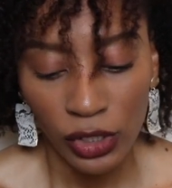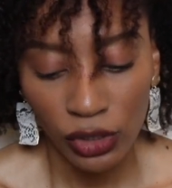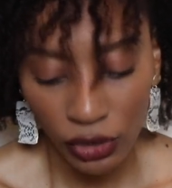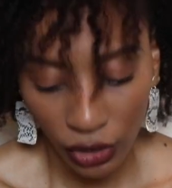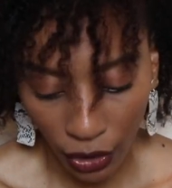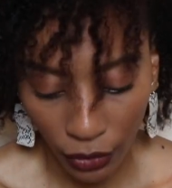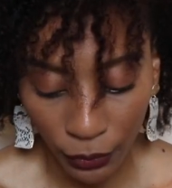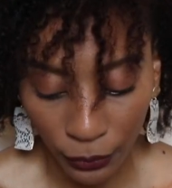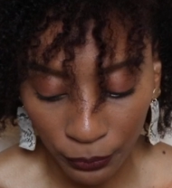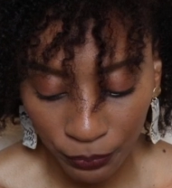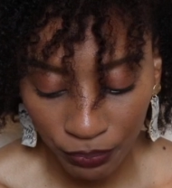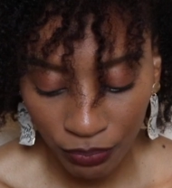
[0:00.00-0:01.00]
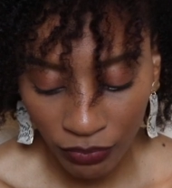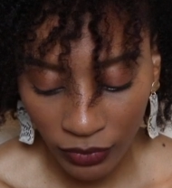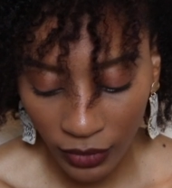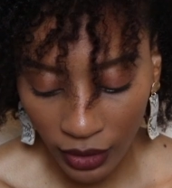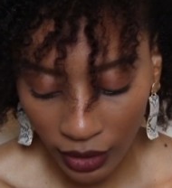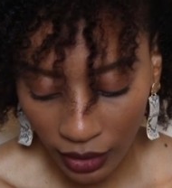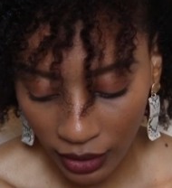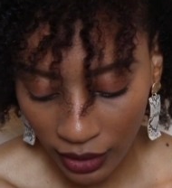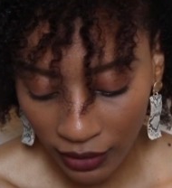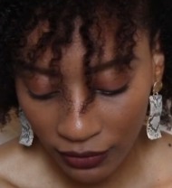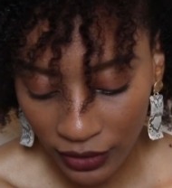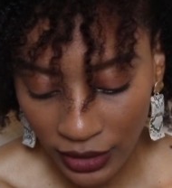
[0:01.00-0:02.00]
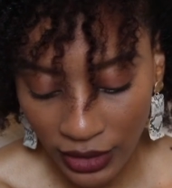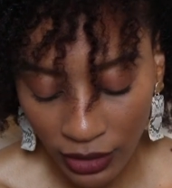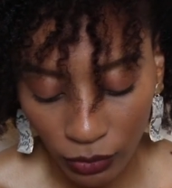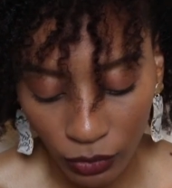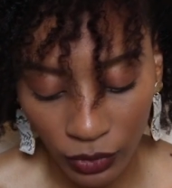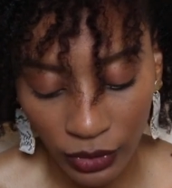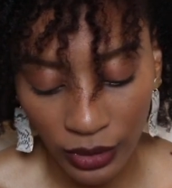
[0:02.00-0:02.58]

So if this in